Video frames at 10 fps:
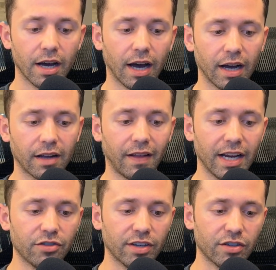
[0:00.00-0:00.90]
client
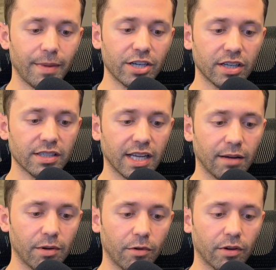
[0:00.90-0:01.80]
transformations, and
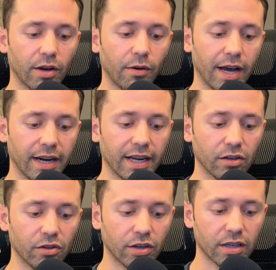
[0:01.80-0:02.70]
we won't go ahead and
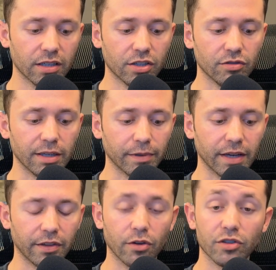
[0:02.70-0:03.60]
look too deeply
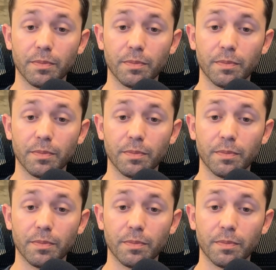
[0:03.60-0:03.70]
at those,